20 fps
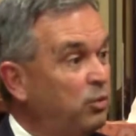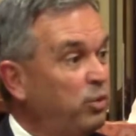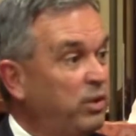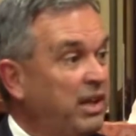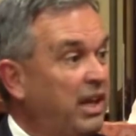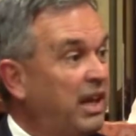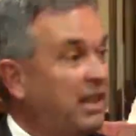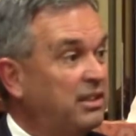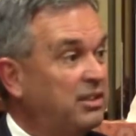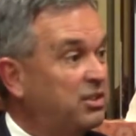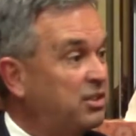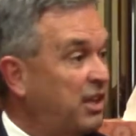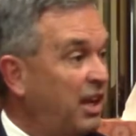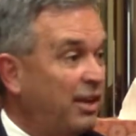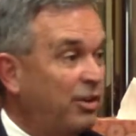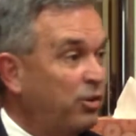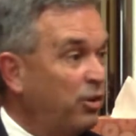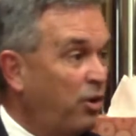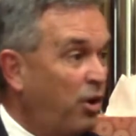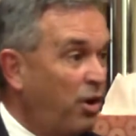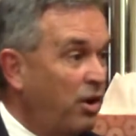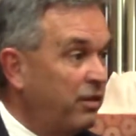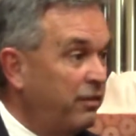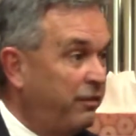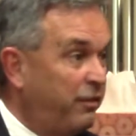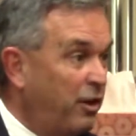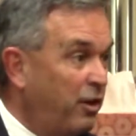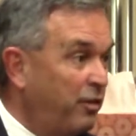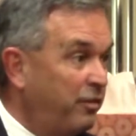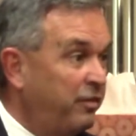we had the Sacred Heart
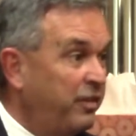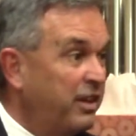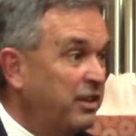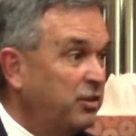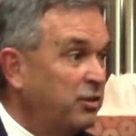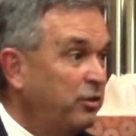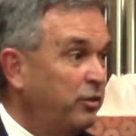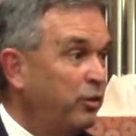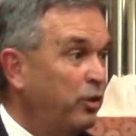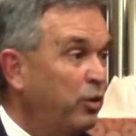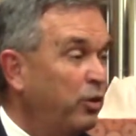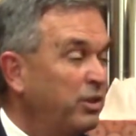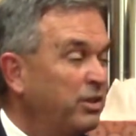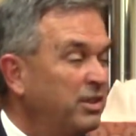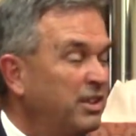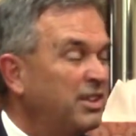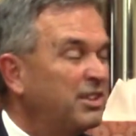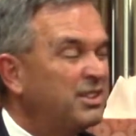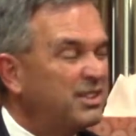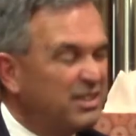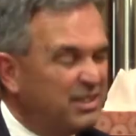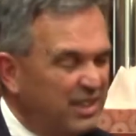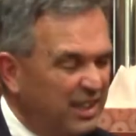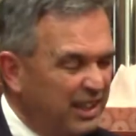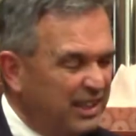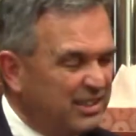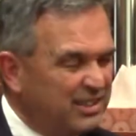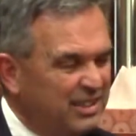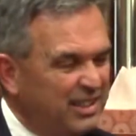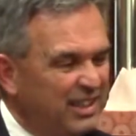Fall Festival, the
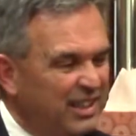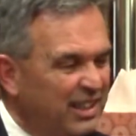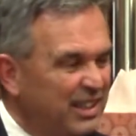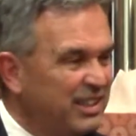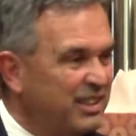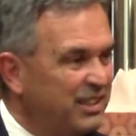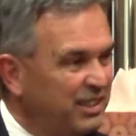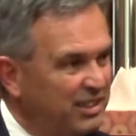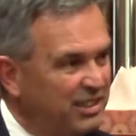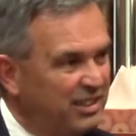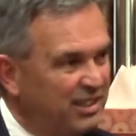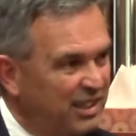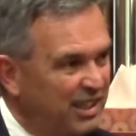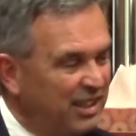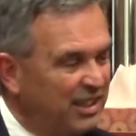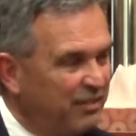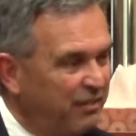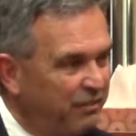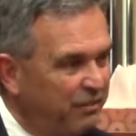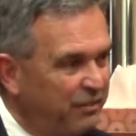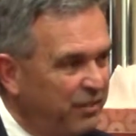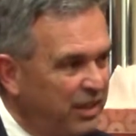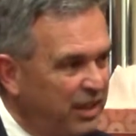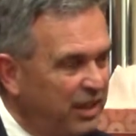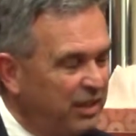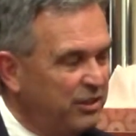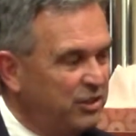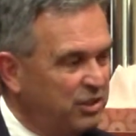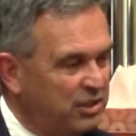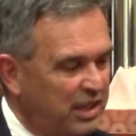60th
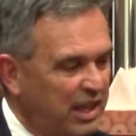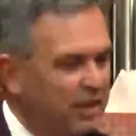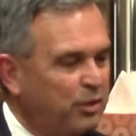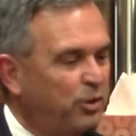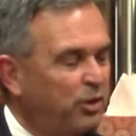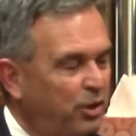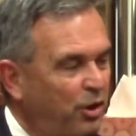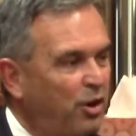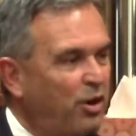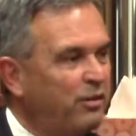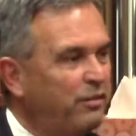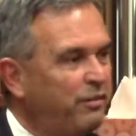Sacred Heart